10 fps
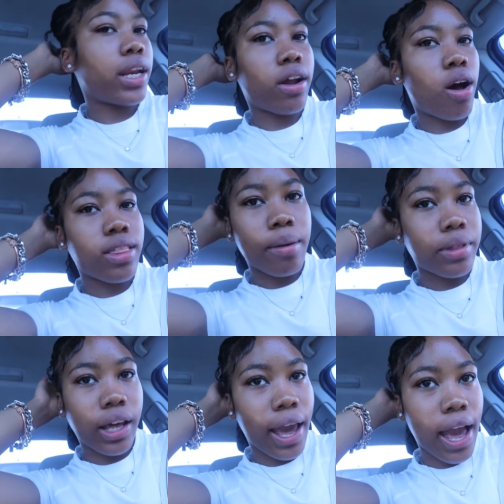I need all that,
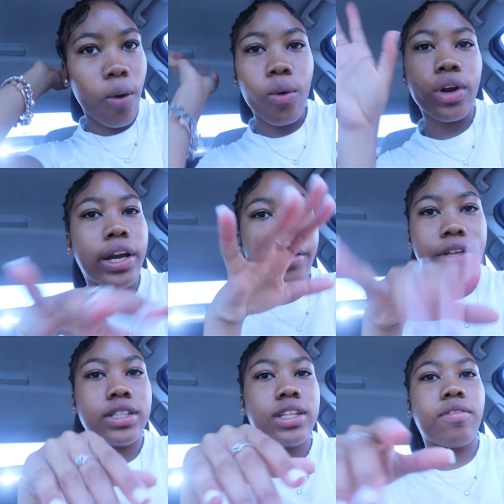but they had
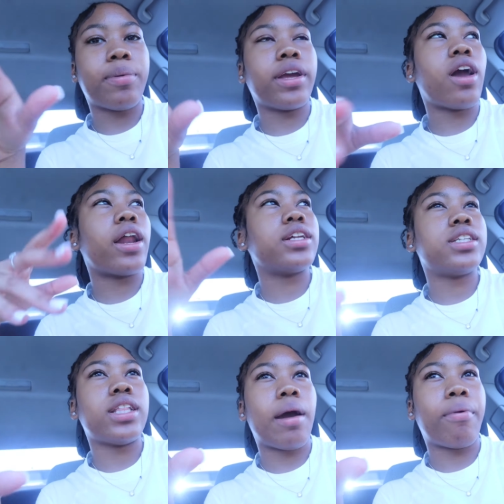ordinary and stuff, but y'all didn't
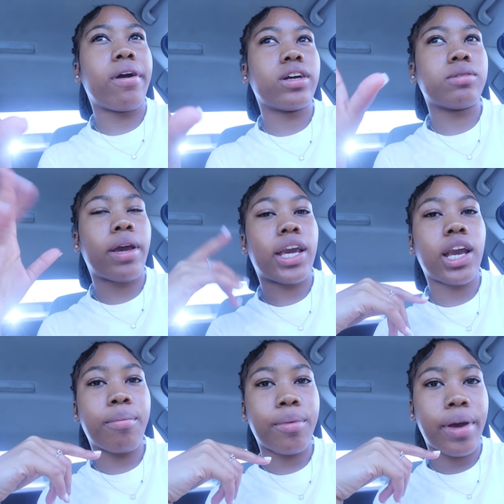see that part because my
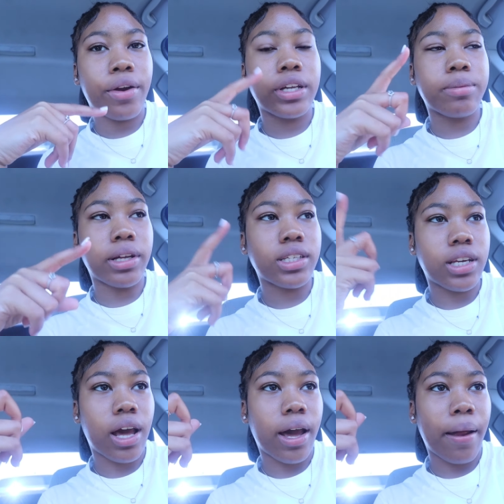camera battery is about
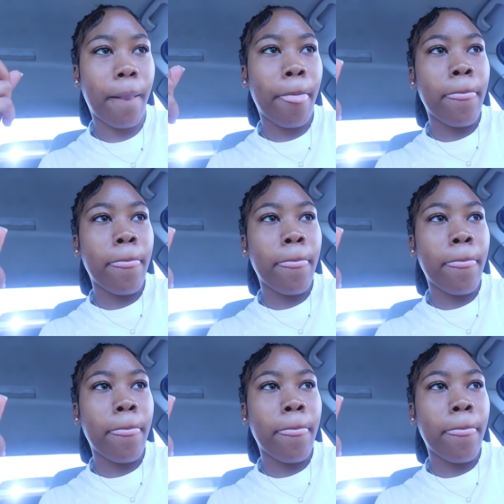to die.